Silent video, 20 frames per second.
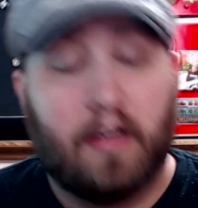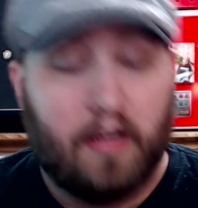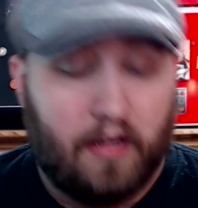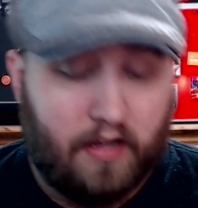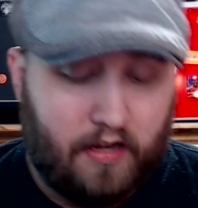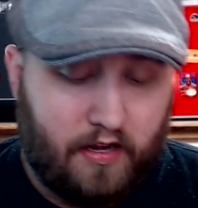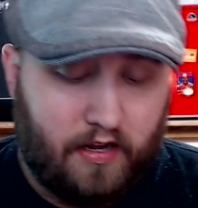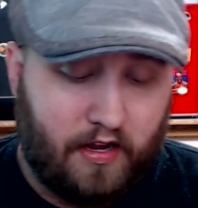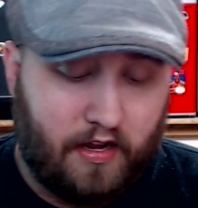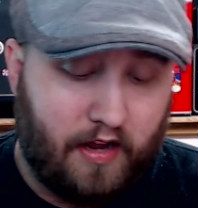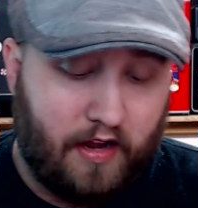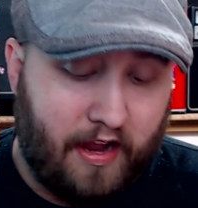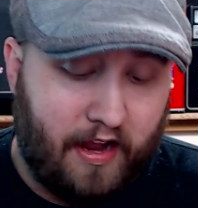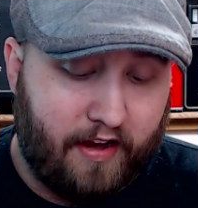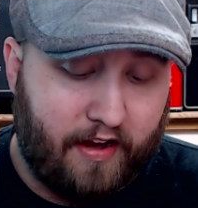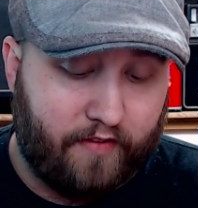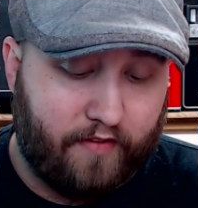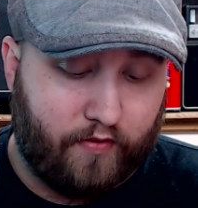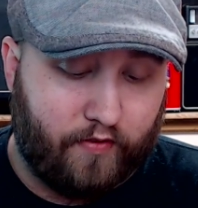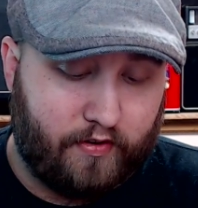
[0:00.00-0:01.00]
I
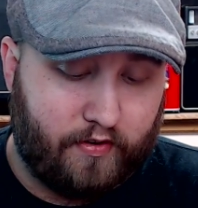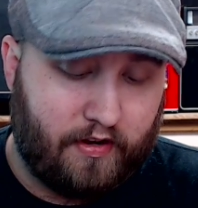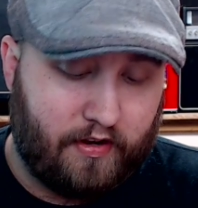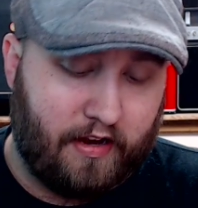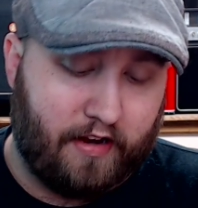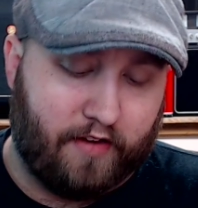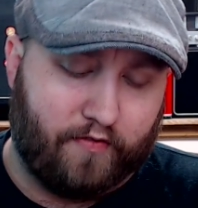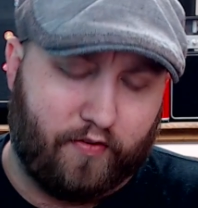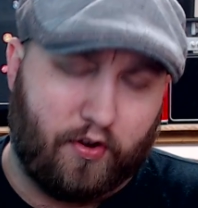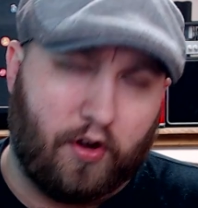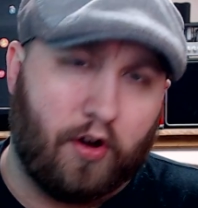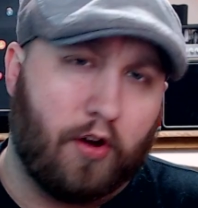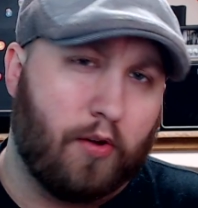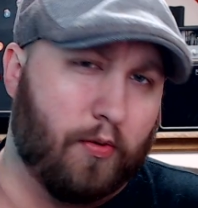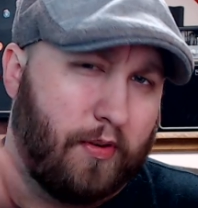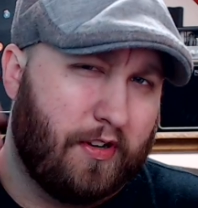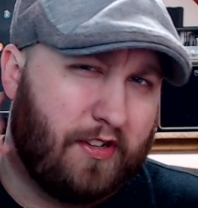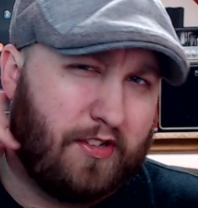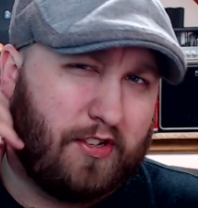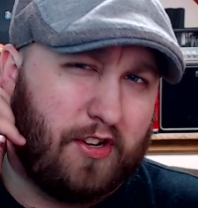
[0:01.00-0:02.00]
have
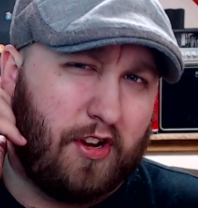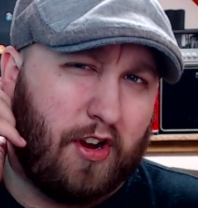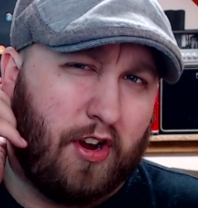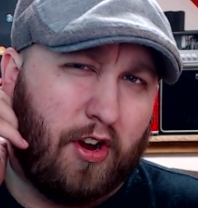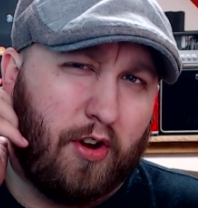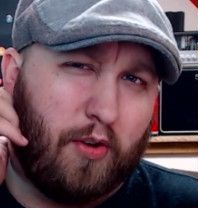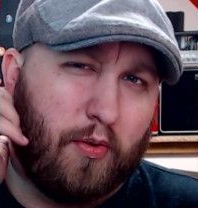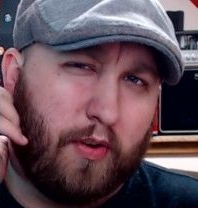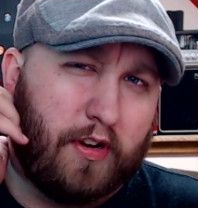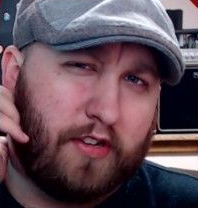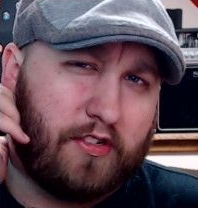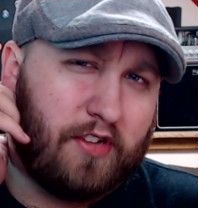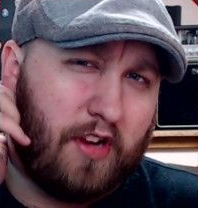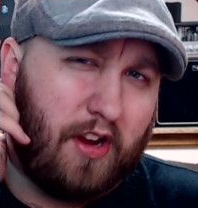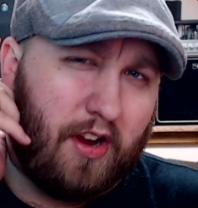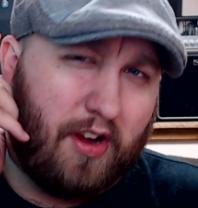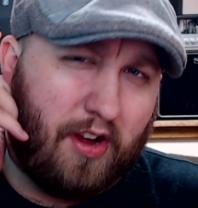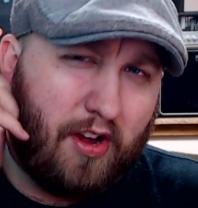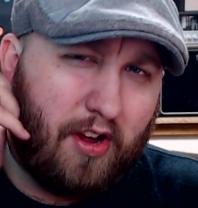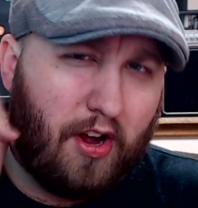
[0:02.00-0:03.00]
always
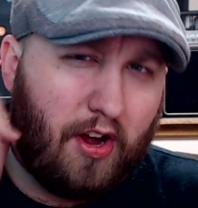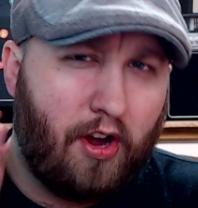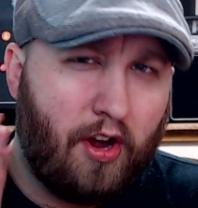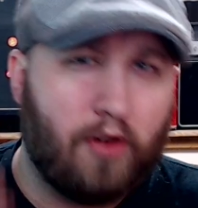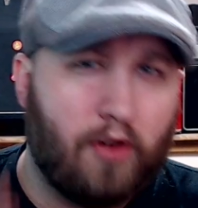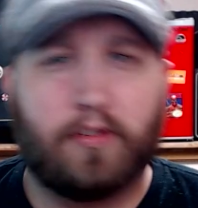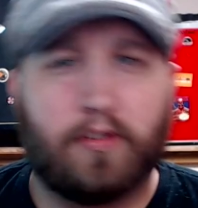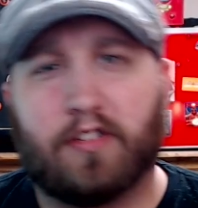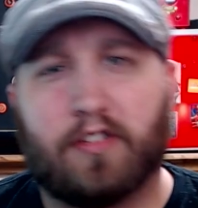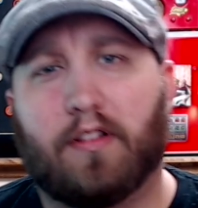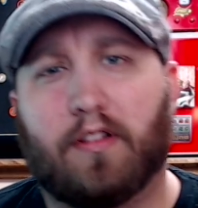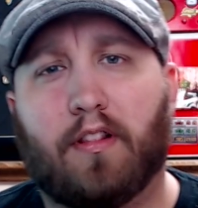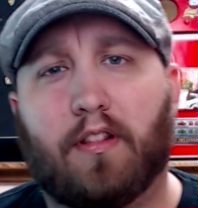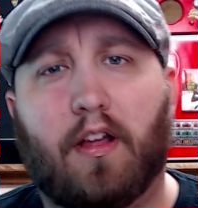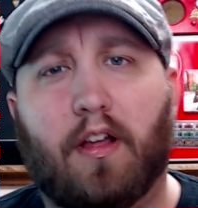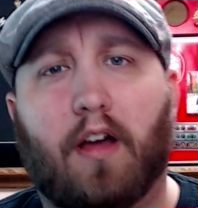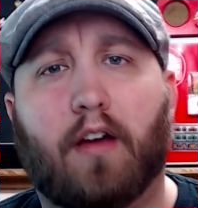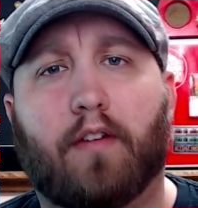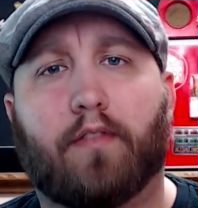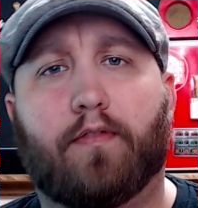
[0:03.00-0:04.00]

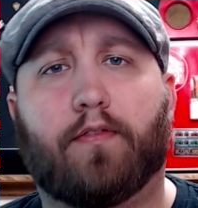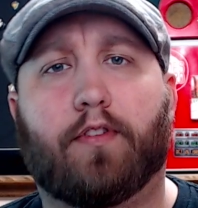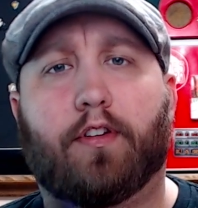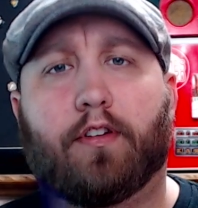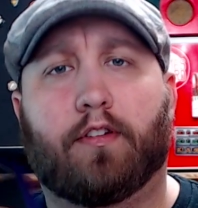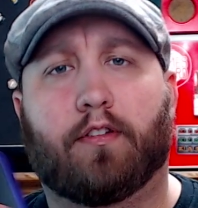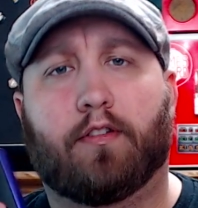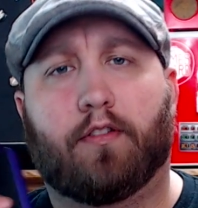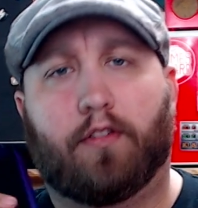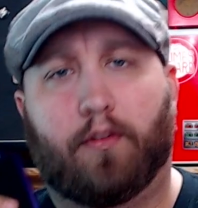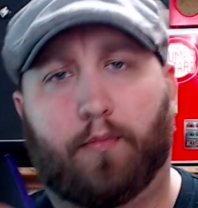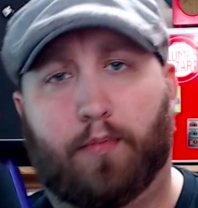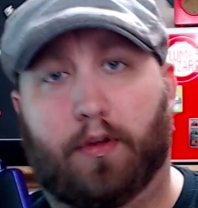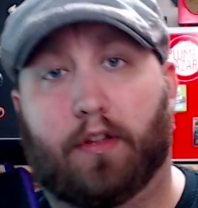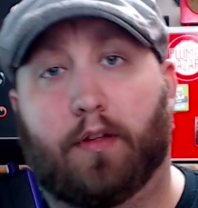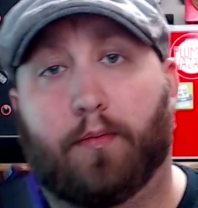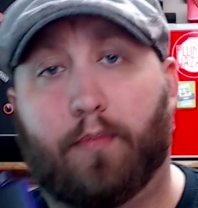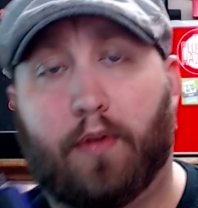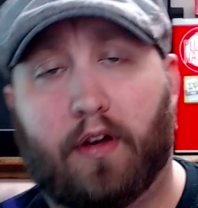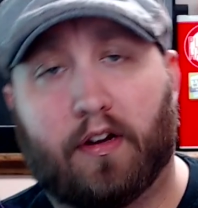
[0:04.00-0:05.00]
loved the
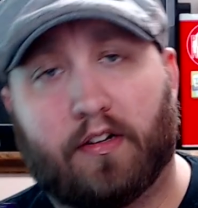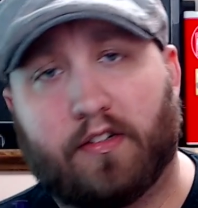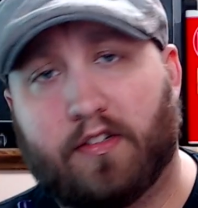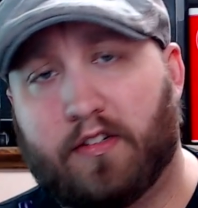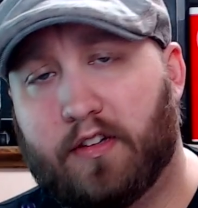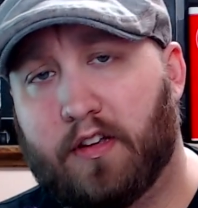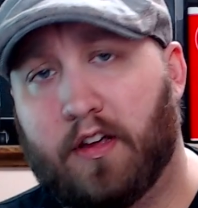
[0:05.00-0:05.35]
Billet Box.